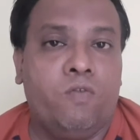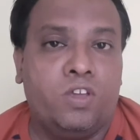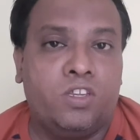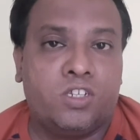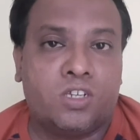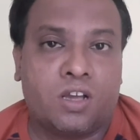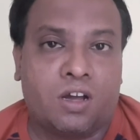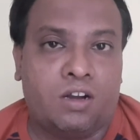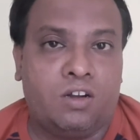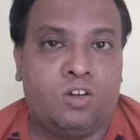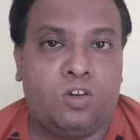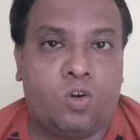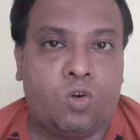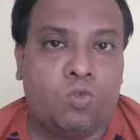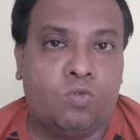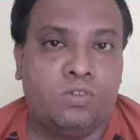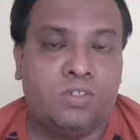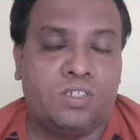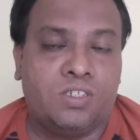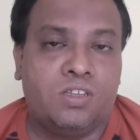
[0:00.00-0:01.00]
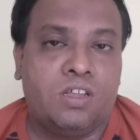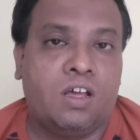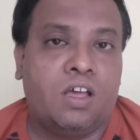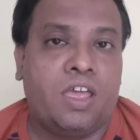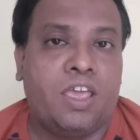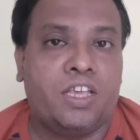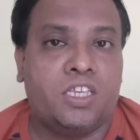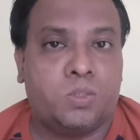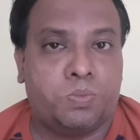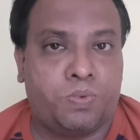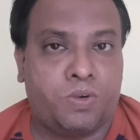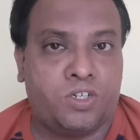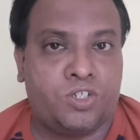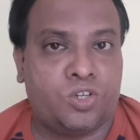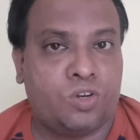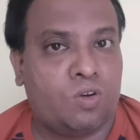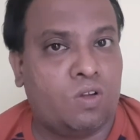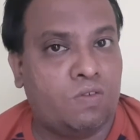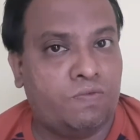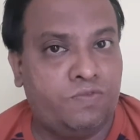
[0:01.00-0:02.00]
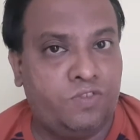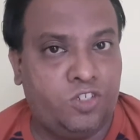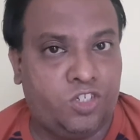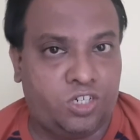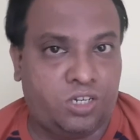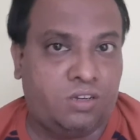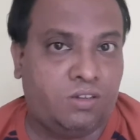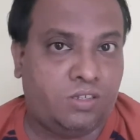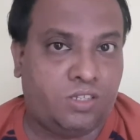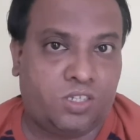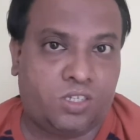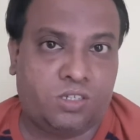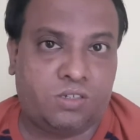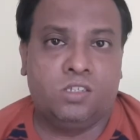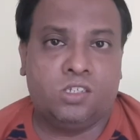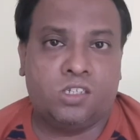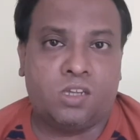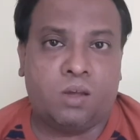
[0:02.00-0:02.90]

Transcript: which controls the expression of genes.